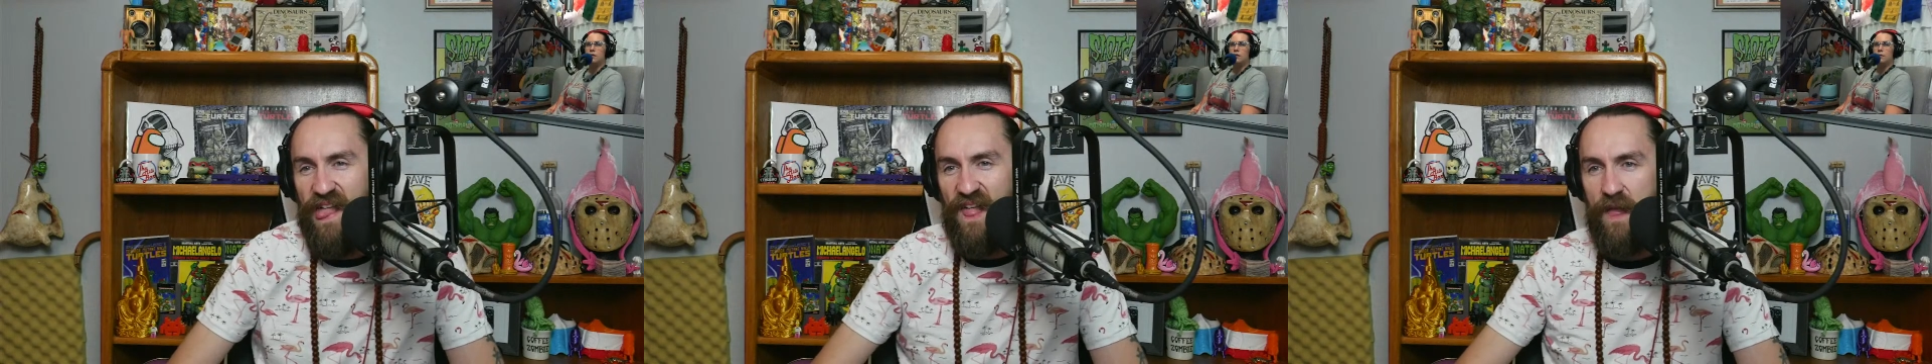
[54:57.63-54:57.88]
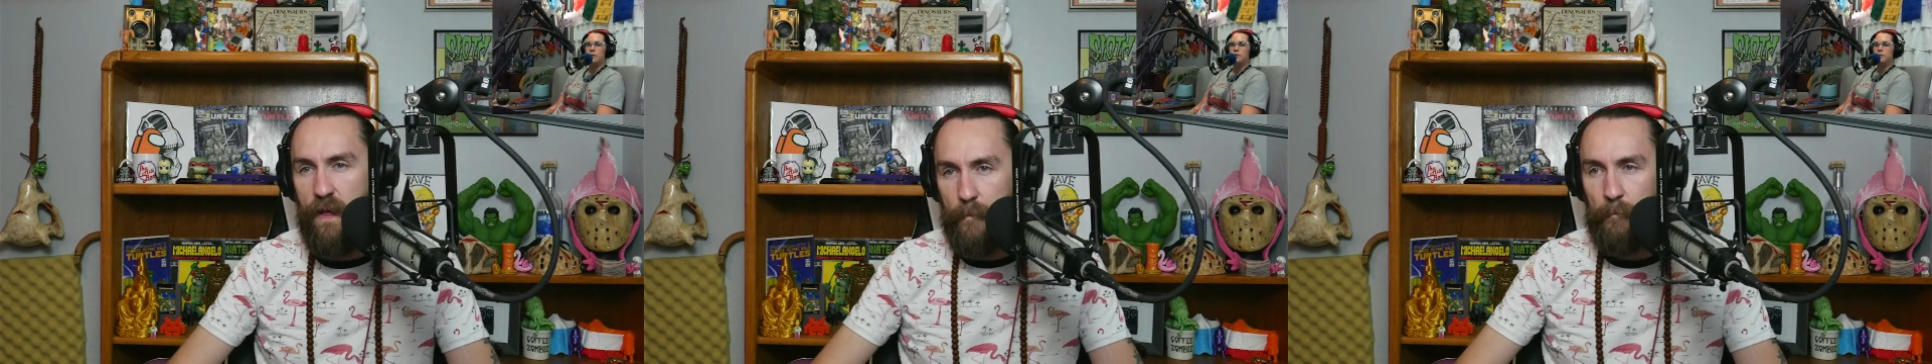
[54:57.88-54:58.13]

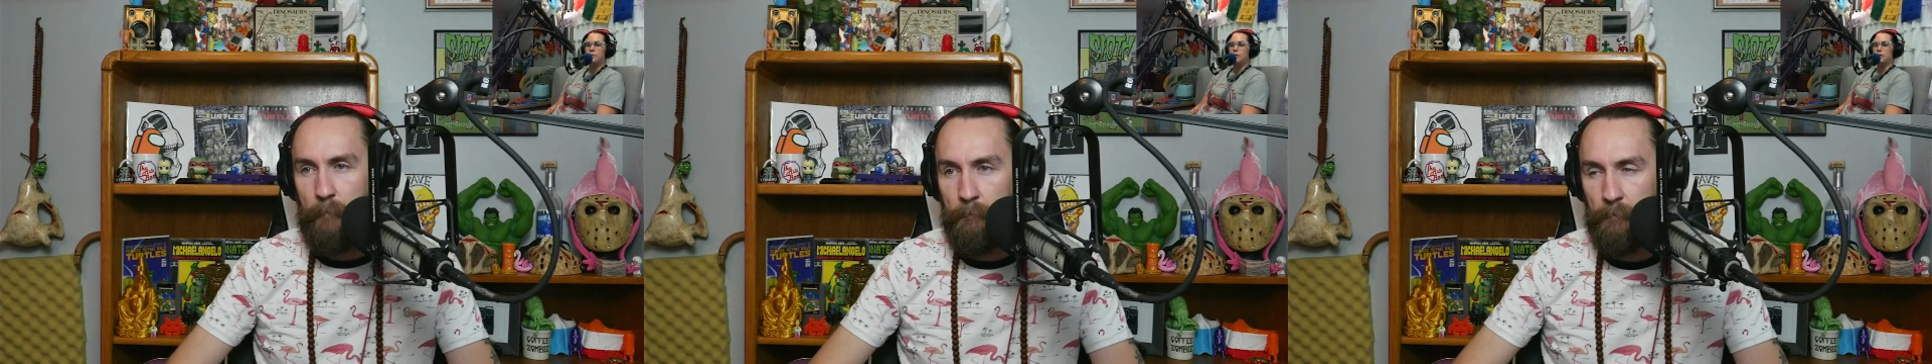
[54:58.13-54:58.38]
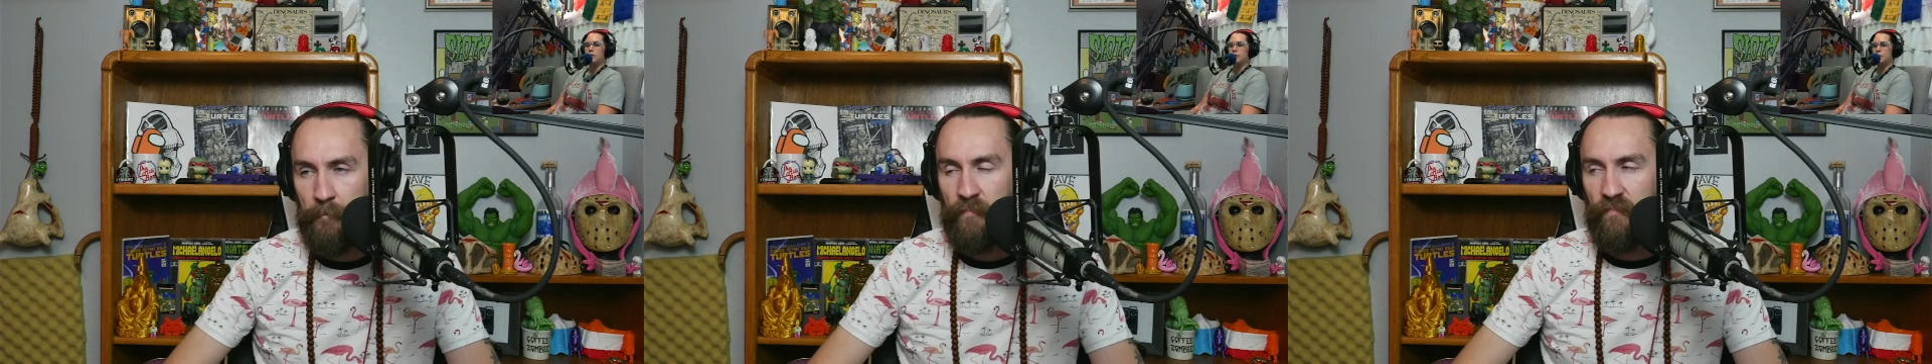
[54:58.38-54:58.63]
I mean, it's just
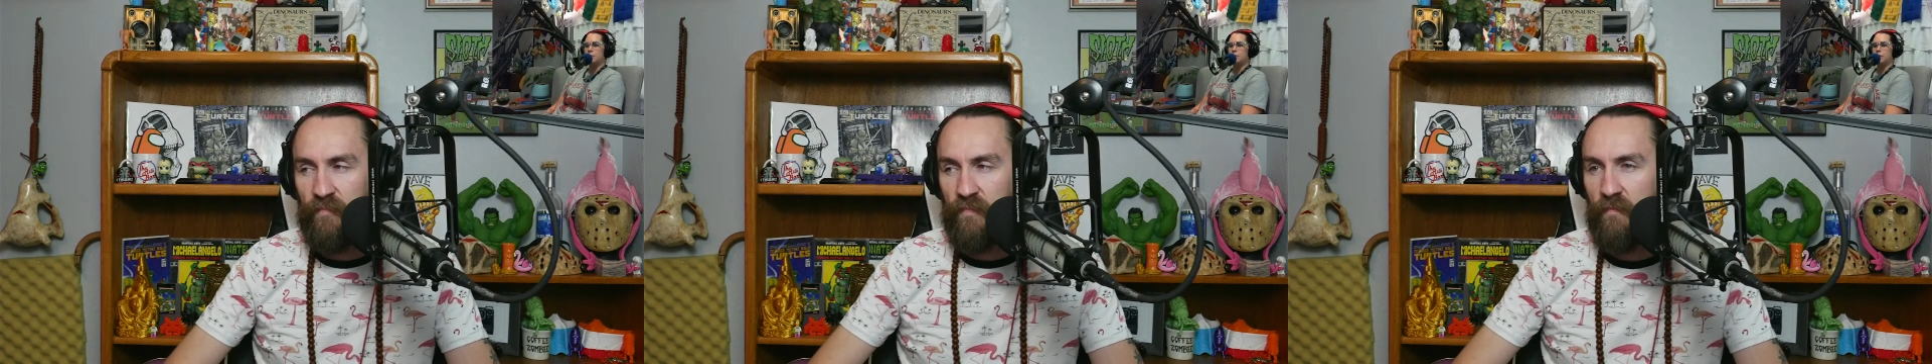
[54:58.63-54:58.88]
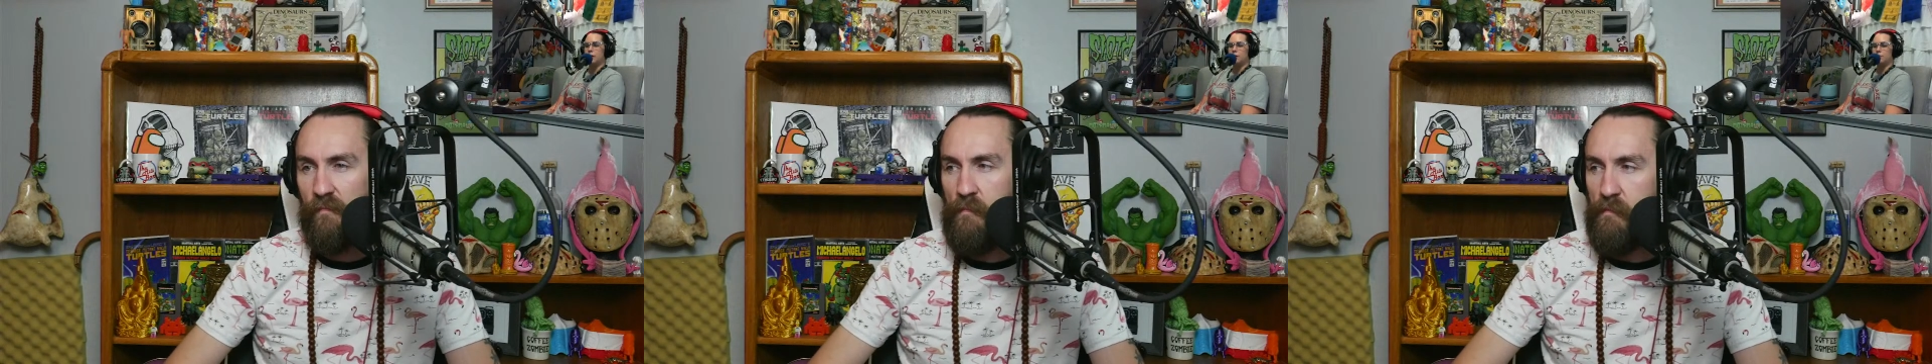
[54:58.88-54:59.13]
probably just him,
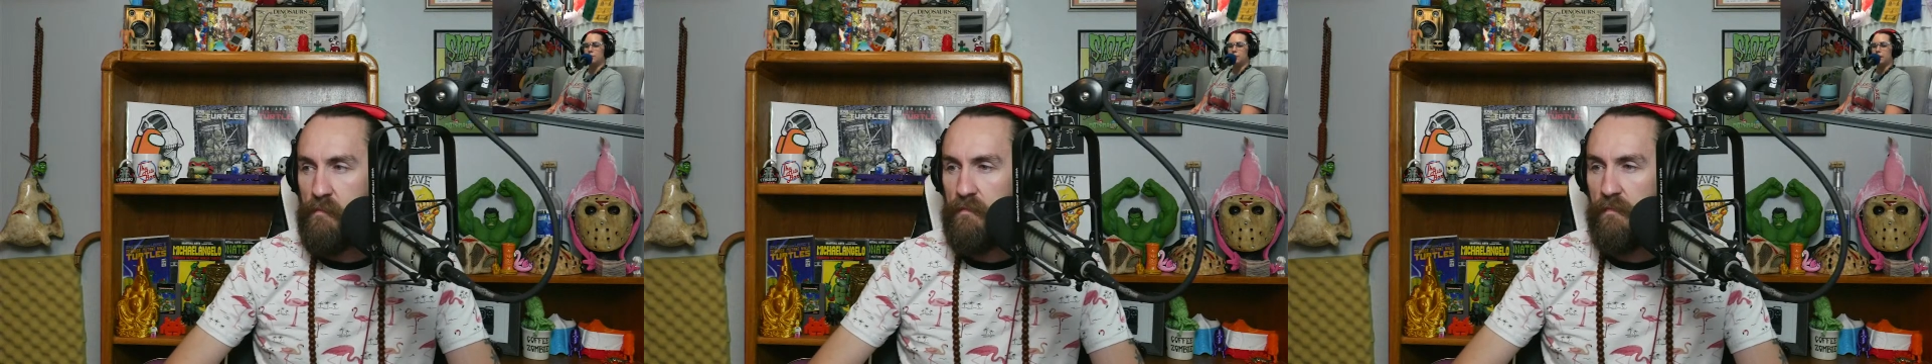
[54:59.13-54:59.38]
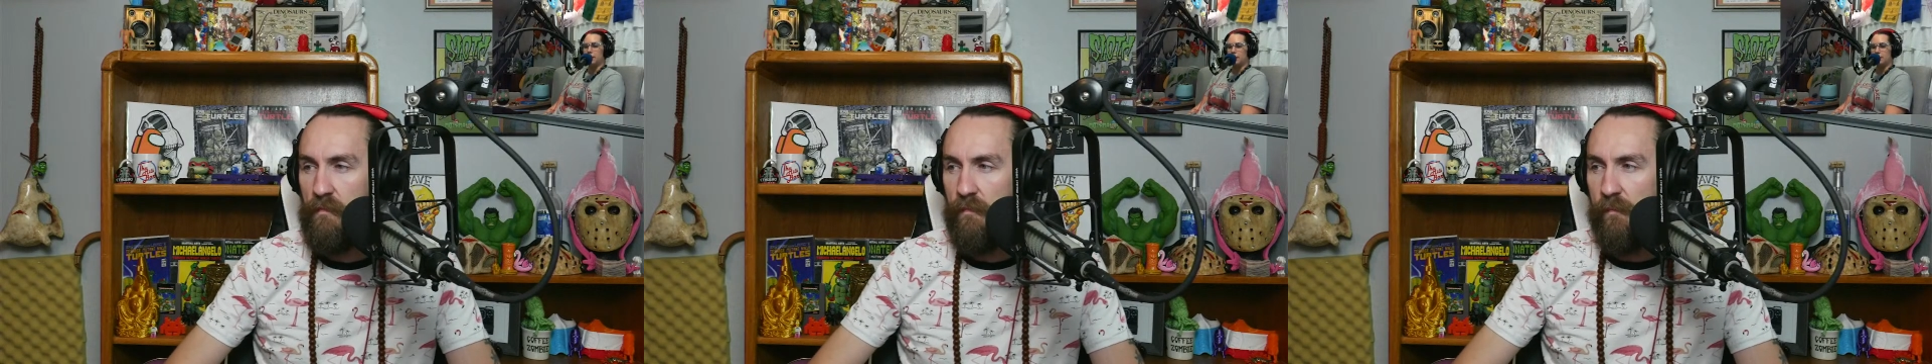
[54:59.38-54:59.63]

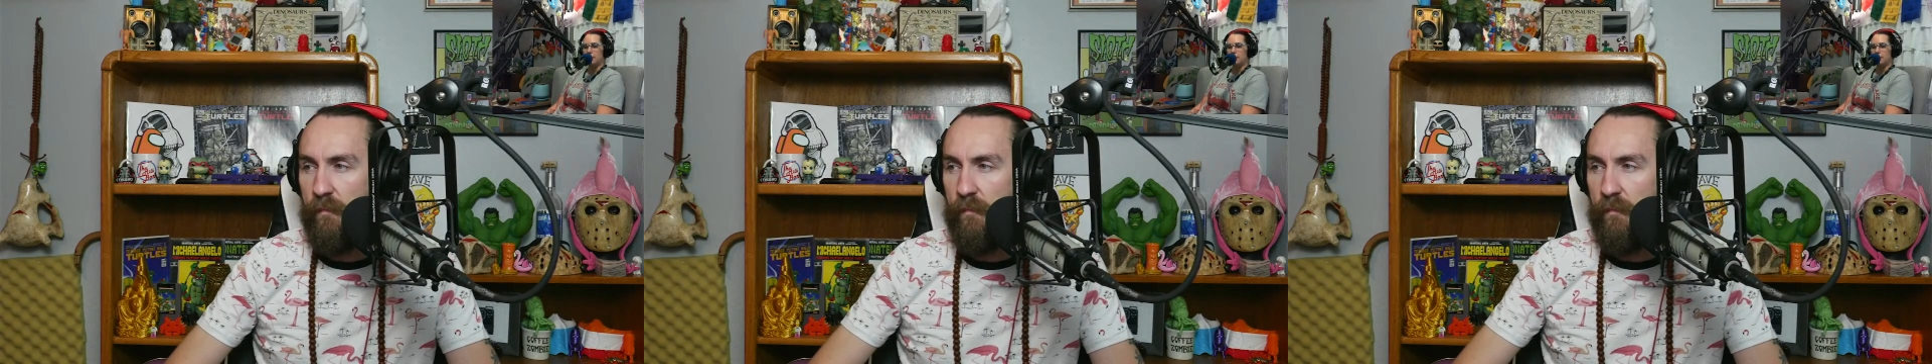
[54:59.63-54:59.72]
reading.